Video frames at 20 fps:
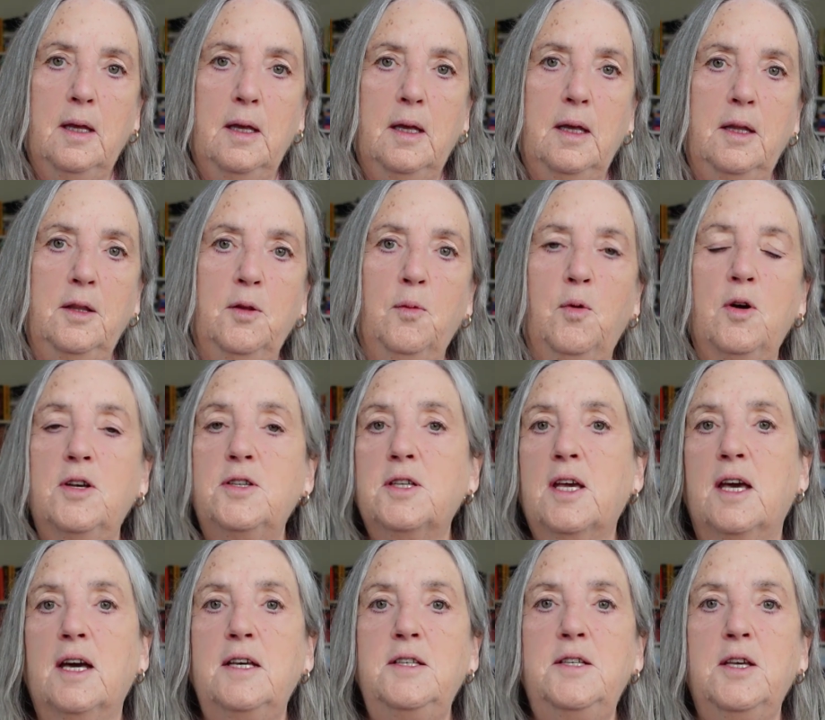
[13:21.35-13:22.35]
In the worst
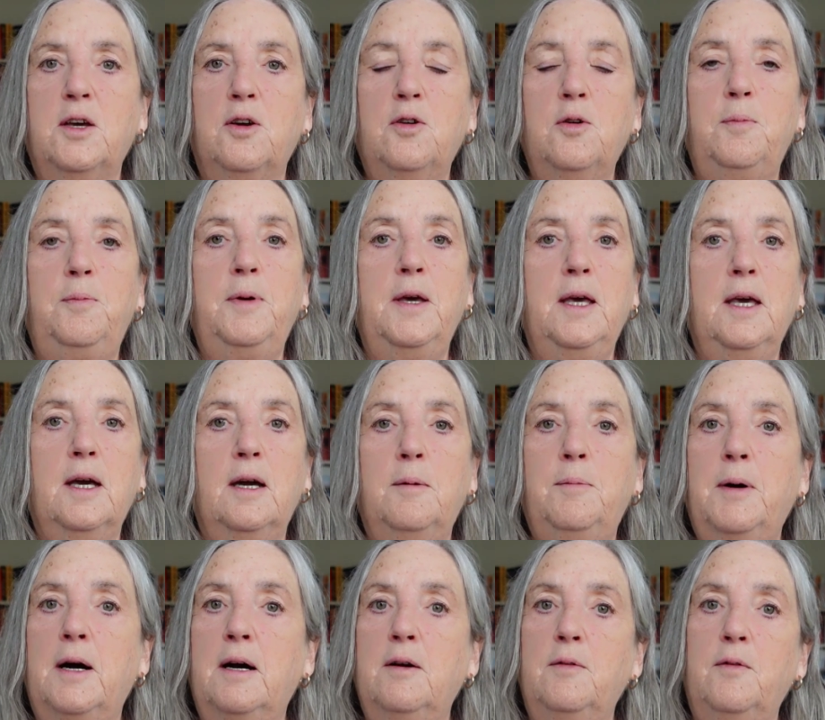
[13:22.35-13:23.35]
case, it could be
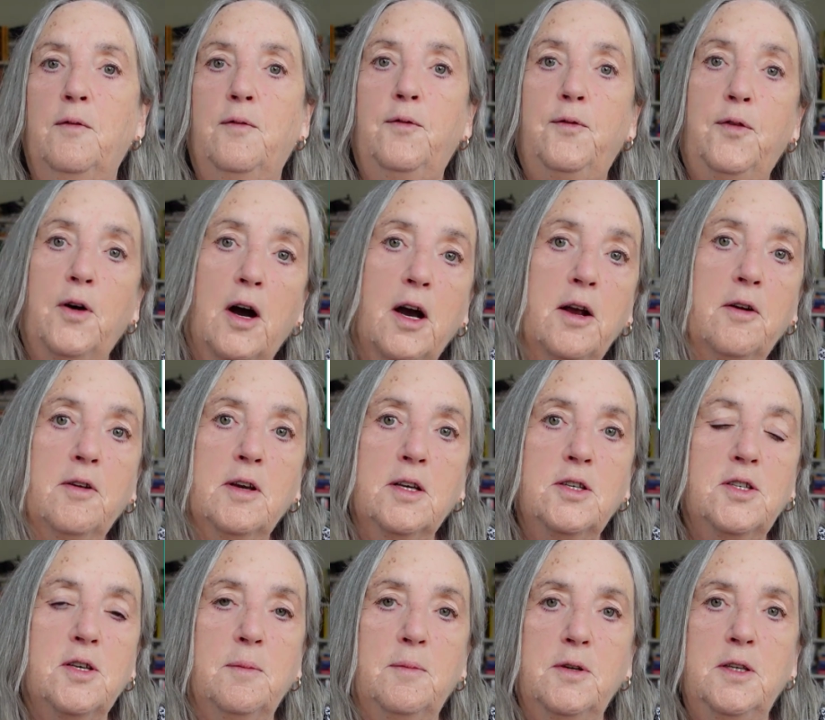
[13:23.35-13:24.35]
about firing
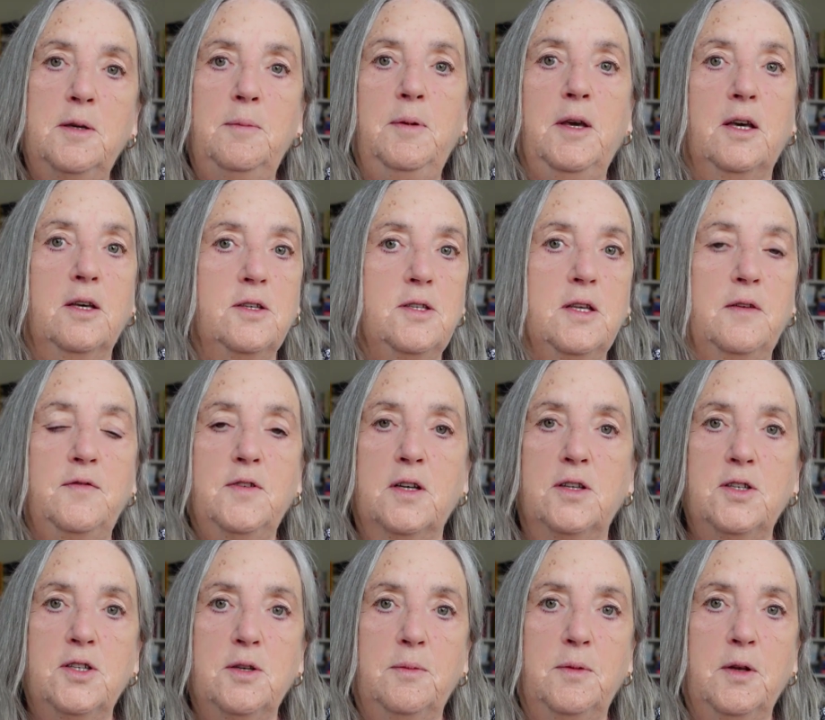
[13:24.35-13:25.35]
somebody because they've
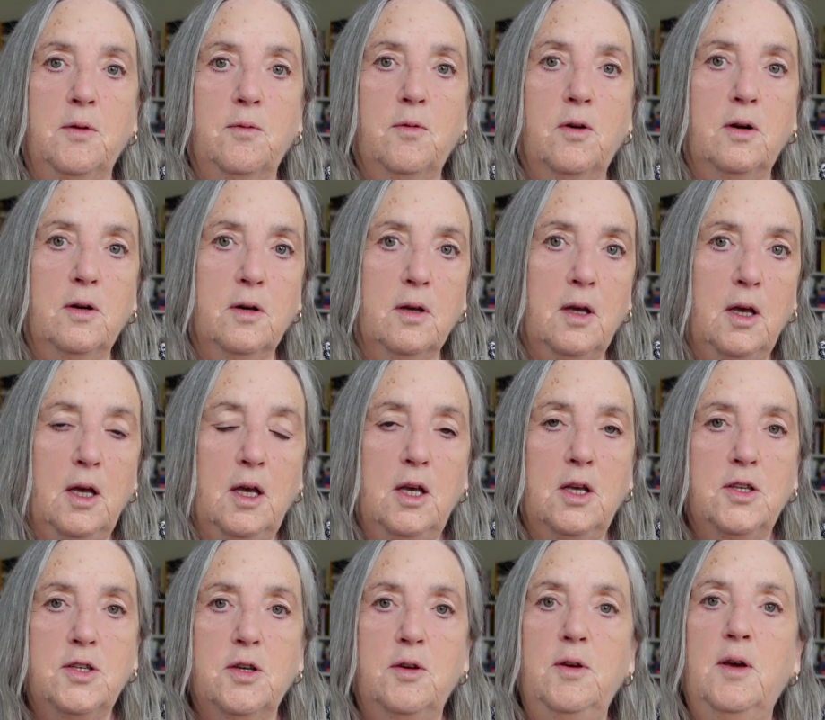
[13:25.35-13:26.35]
done something wrong.
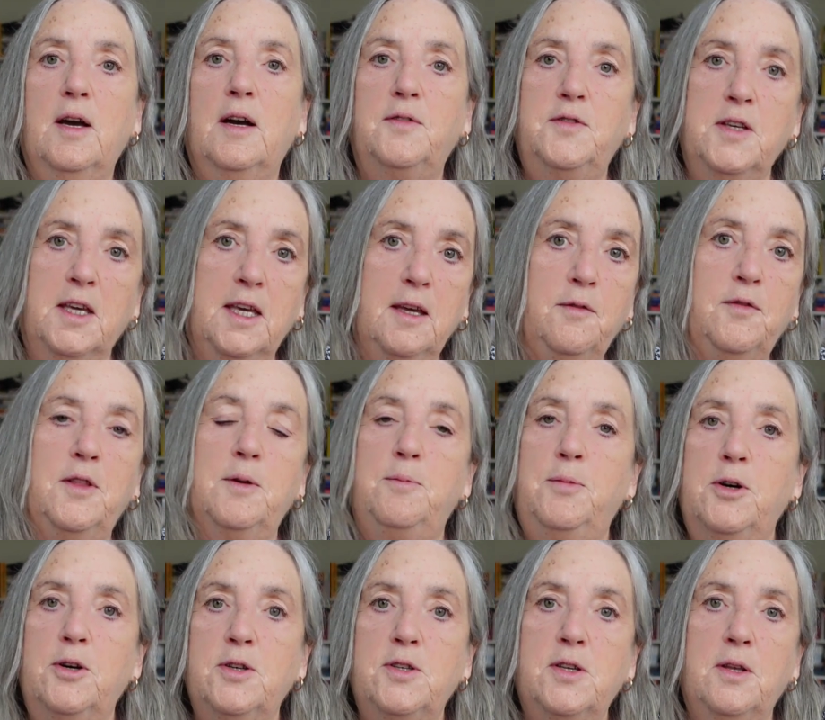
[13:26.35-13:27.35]
So you have to give the
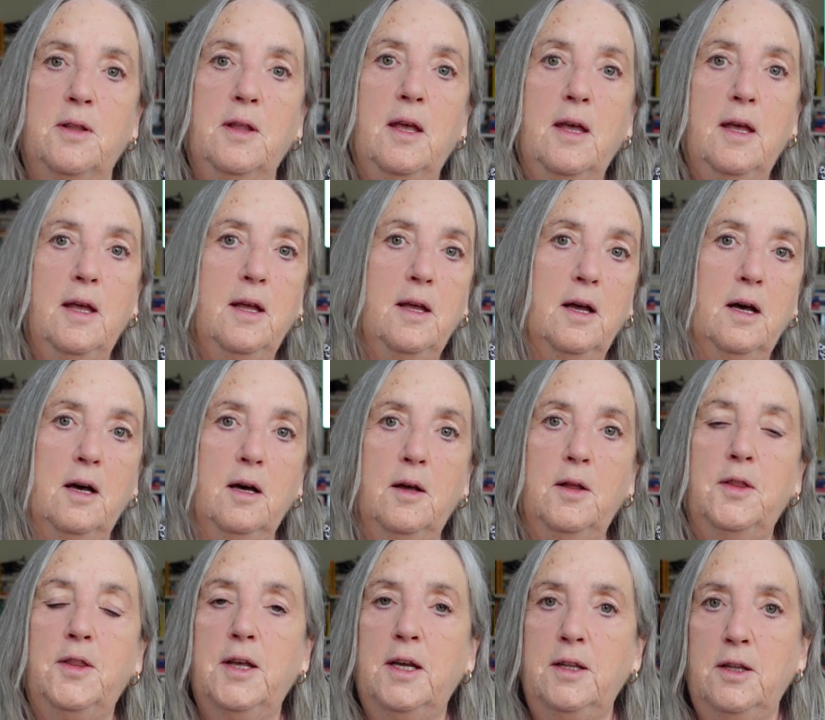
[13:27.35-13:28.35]
person
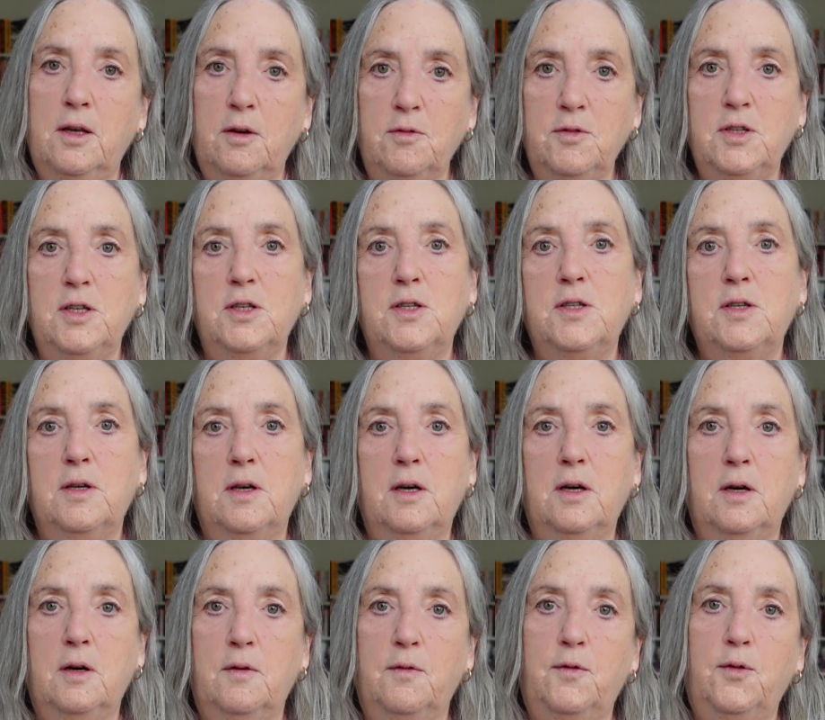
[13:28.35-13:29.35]
their notice
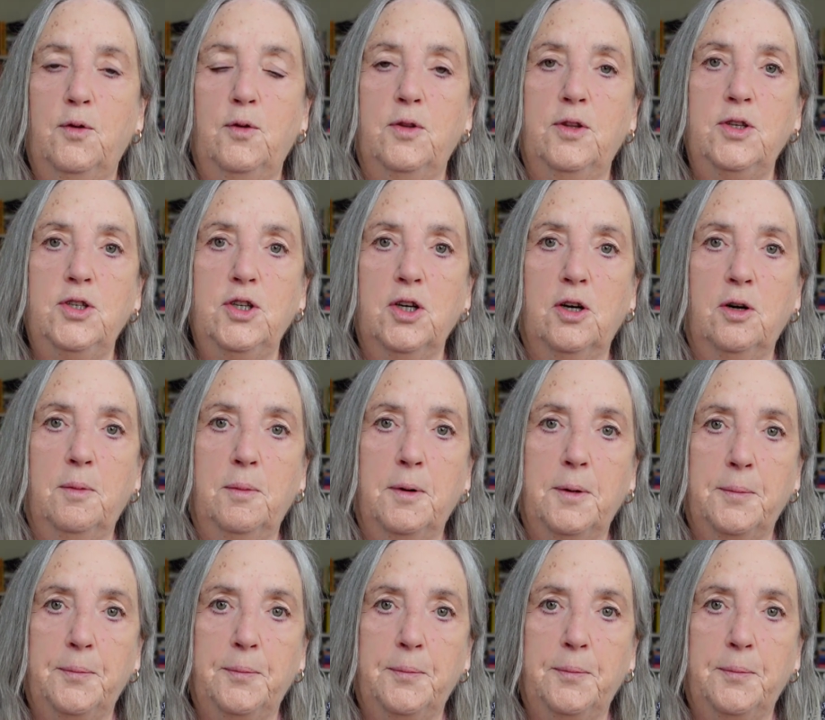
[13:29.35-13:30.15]
for the job.